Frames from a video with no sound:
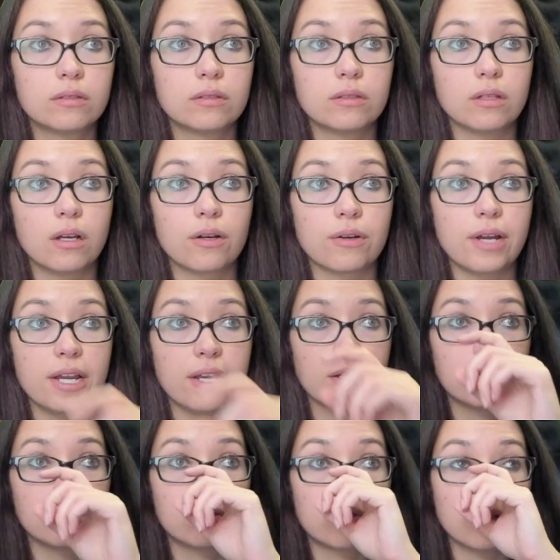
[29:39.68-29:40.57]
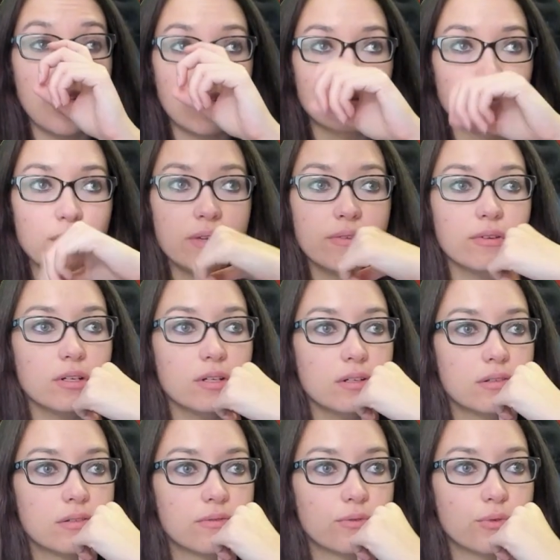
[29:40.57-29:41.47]
All right. Graft
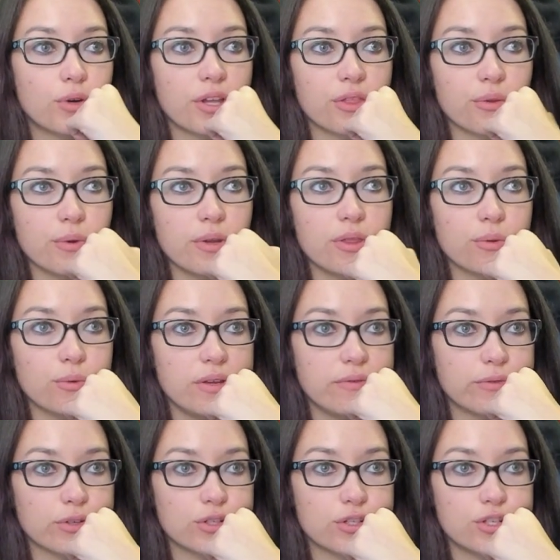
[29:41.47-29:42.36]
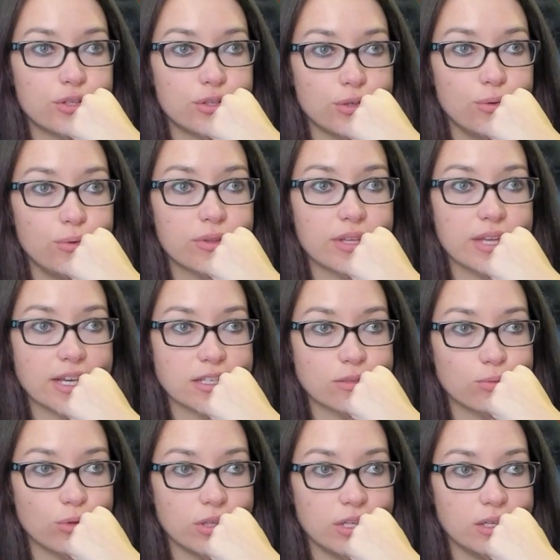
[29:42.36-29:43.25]
Reaver for a 3/3 for 2 with
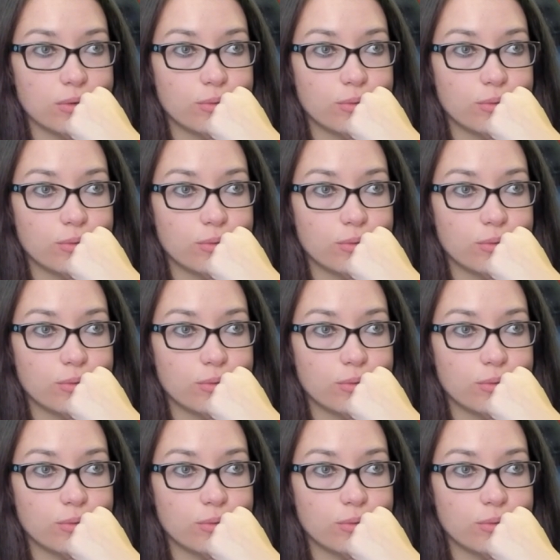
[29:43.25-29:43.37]
Exploit.